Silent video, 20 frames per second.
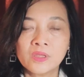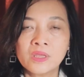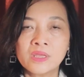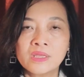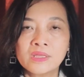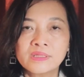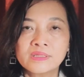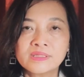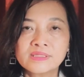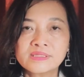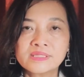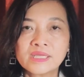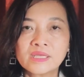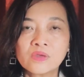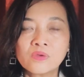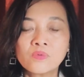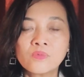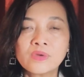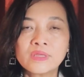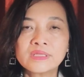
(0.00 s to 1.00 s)
The
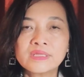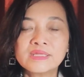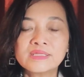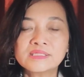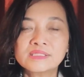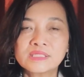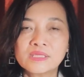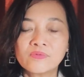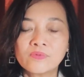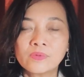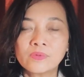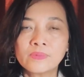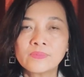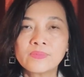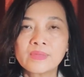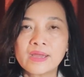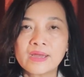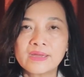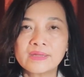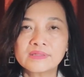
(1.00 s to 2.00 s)
second one is
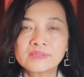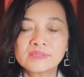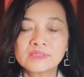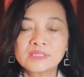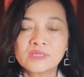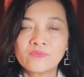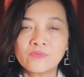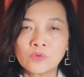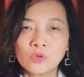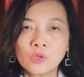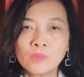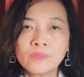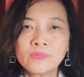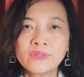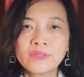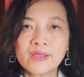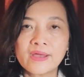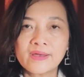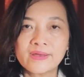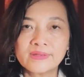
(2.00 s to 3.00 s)

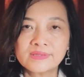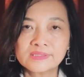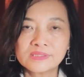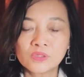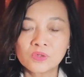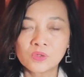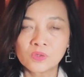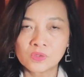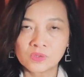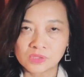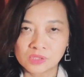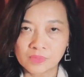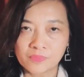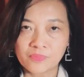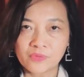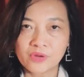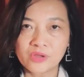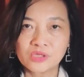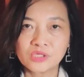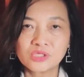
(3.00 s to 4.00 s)
development as
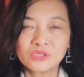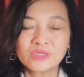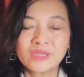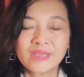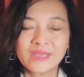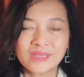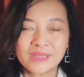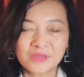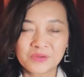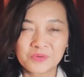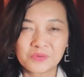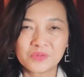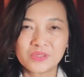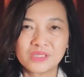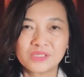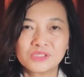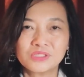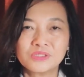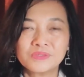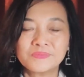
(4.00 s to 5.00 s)
separation and
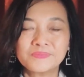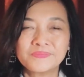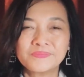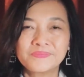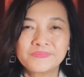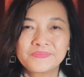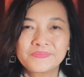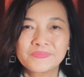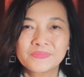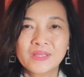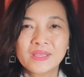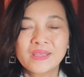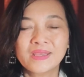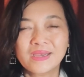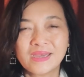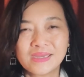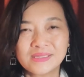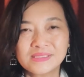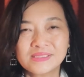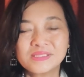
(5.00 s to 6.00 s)
connection.
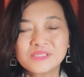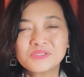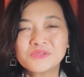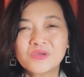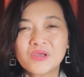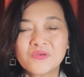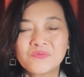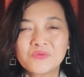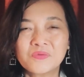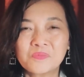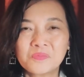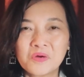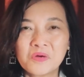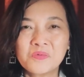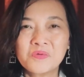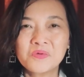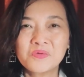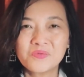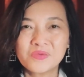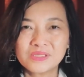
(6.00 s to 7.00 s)
I seem to have a
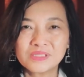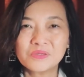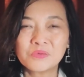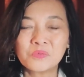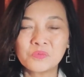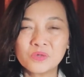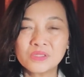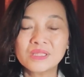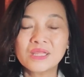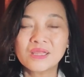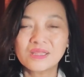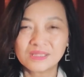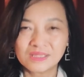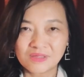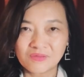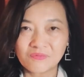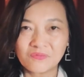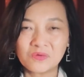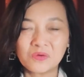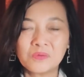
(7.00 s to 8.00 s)
problem with the word
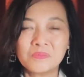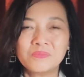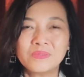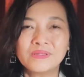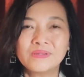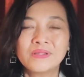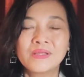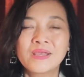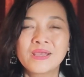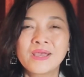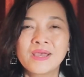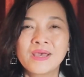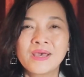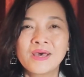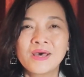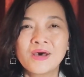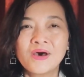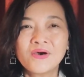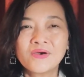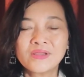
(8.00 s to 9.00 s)
development.
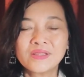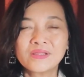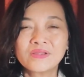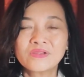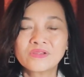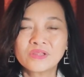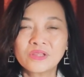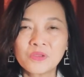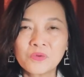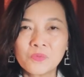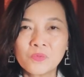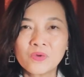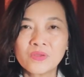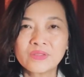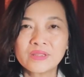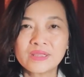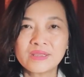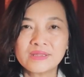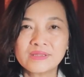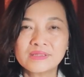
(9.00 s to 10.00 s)
Okay, the third
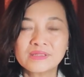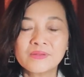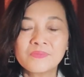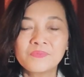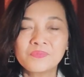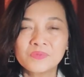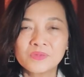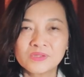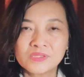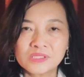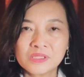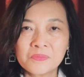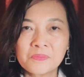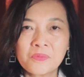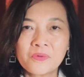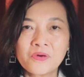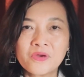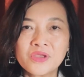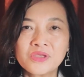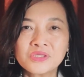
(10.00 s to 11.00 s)
one is
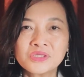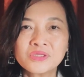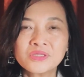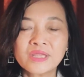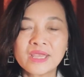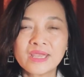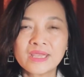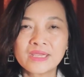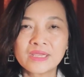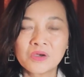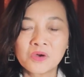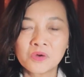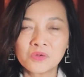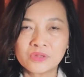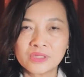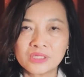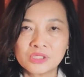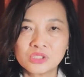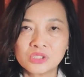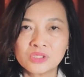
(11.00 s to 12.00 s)
separation and
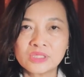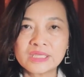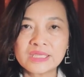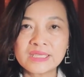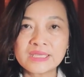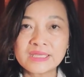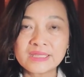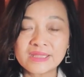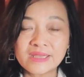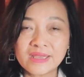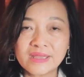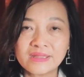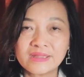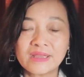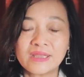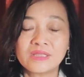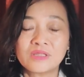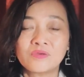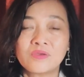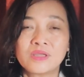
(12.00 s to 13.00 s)
connection in an
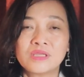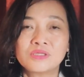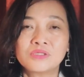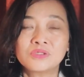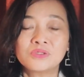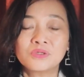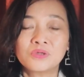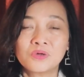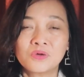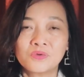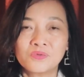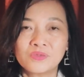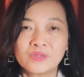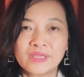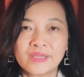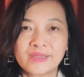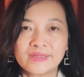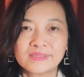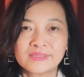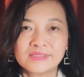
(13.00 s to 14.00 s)
educational
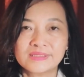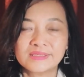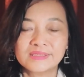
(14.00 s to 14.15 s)
context.